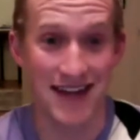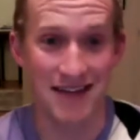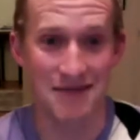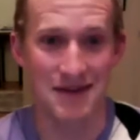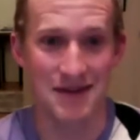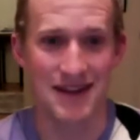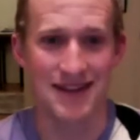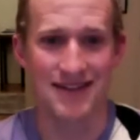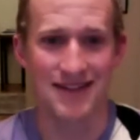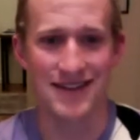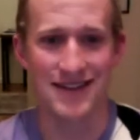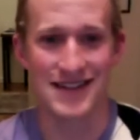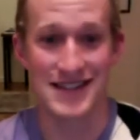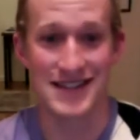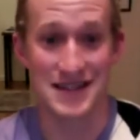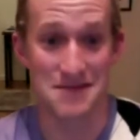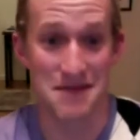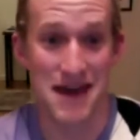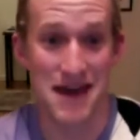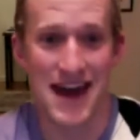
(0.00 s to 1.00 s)
I mean, it's the
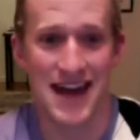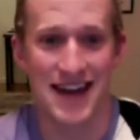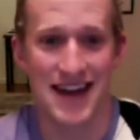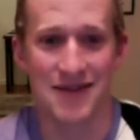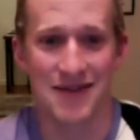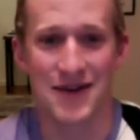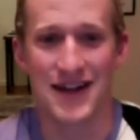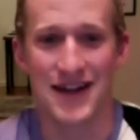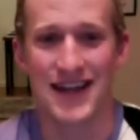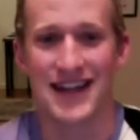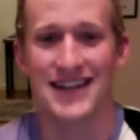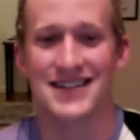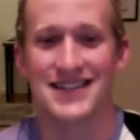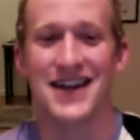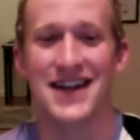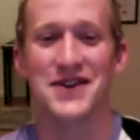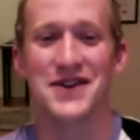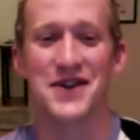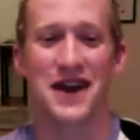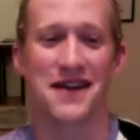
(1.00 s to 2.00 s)
man. I want to get his
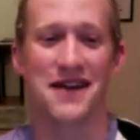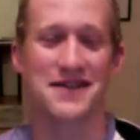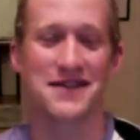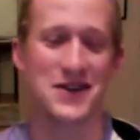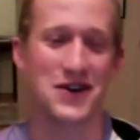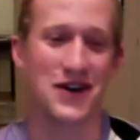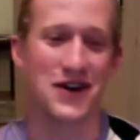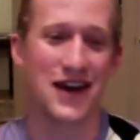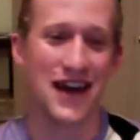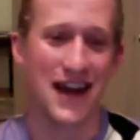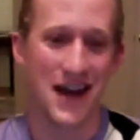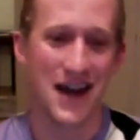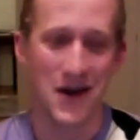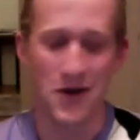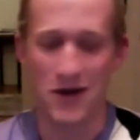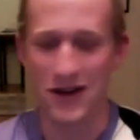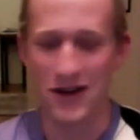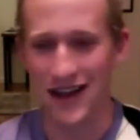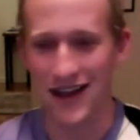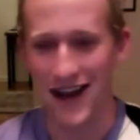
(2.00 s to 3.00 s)
autograph. So
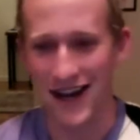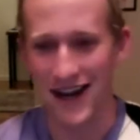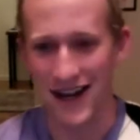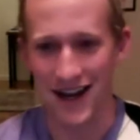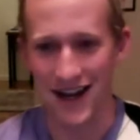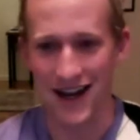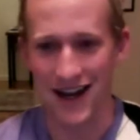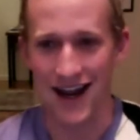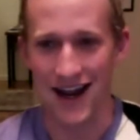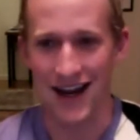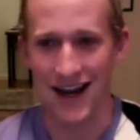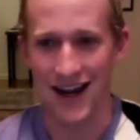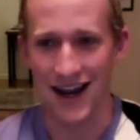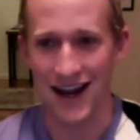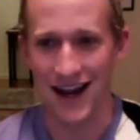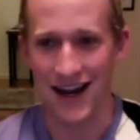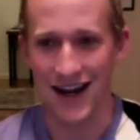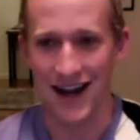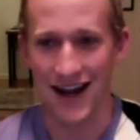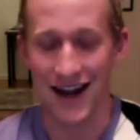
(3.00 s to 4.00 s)
we're in line,
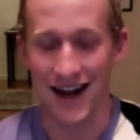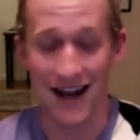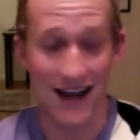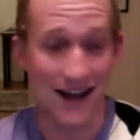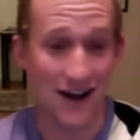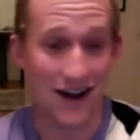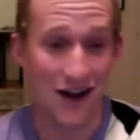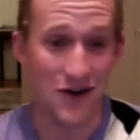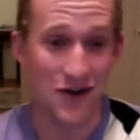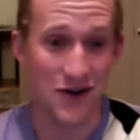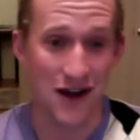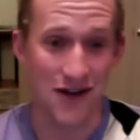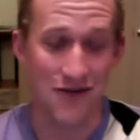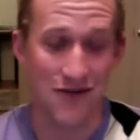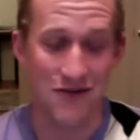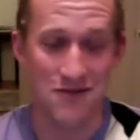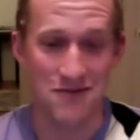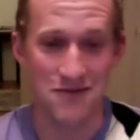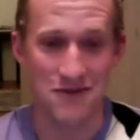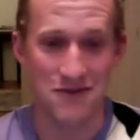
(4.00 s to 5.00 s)
and I get an autograph
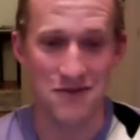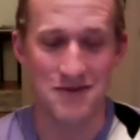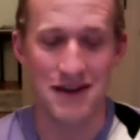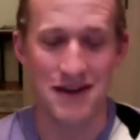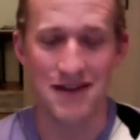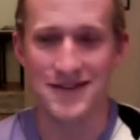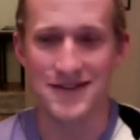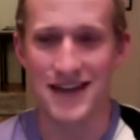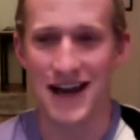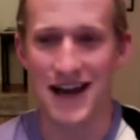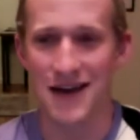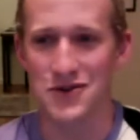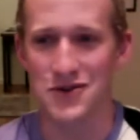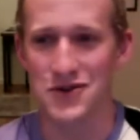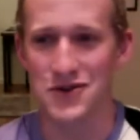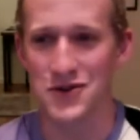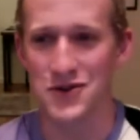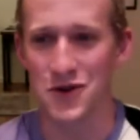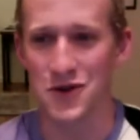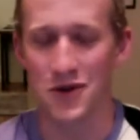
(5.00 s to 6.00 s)
from Dave Scott, which
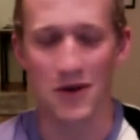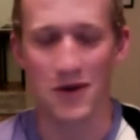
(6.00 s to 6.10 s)
is cool.